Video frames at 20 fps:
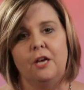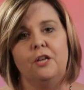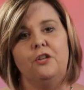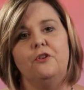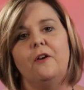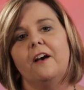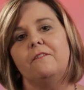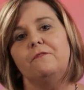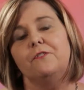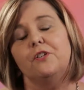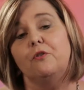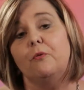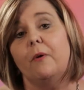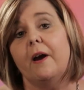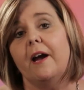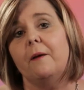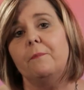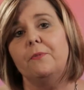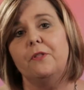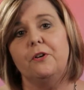You have to
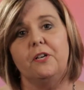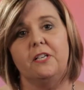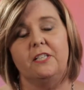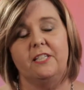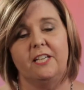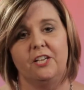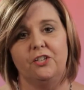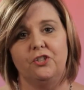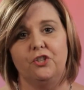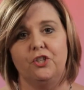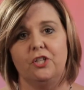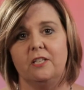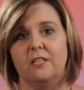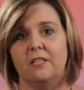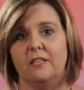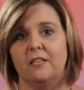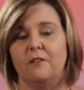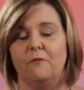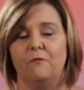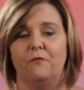grab their
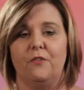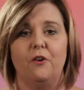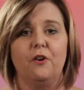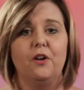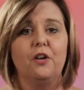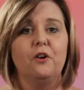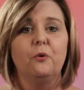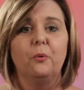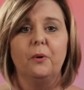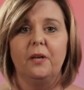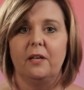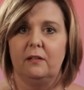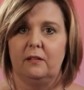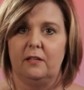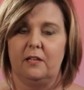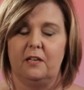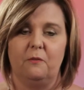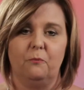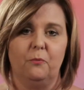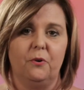attention very
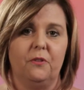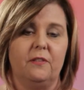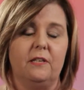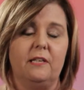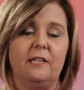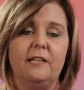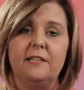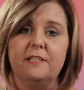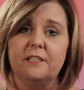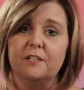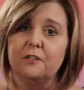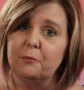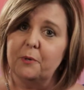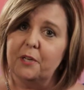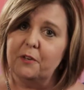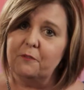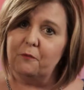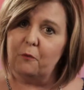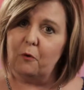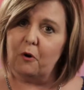quickly with an easy to
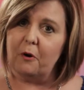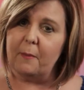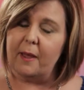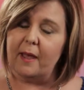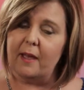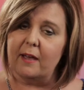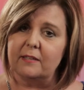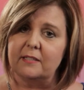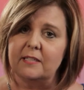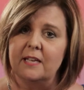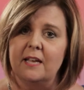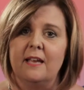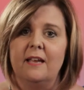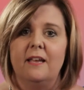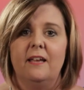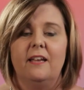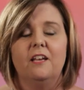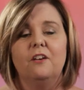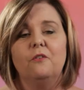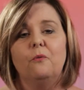read format
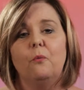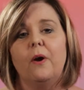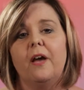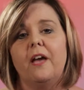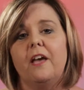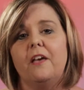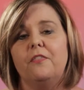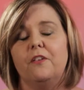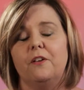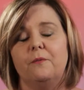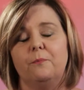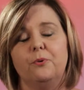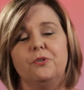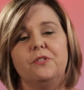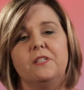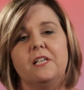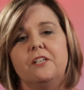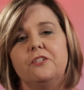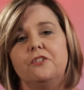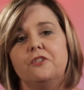in a way that
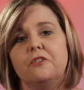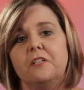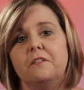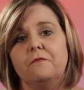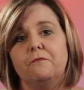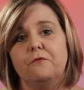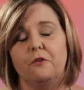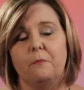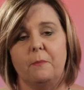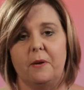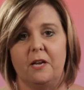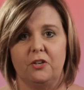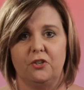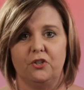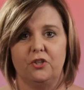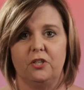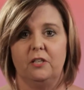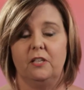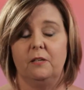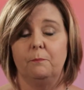presents your
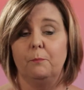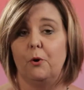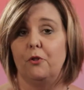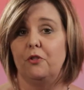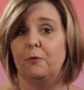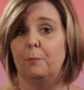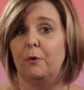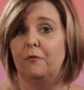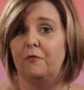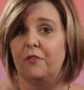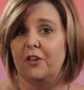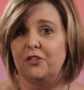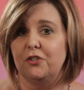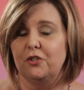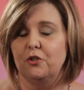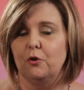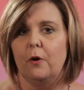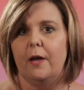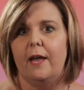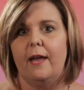information in both a
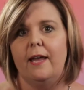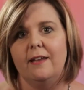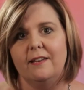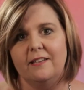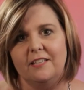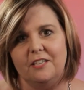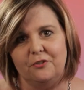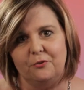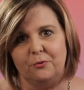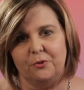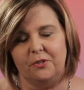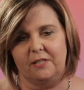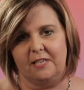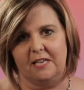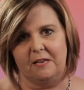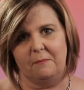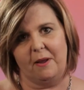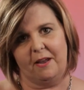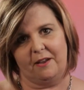professional and interesting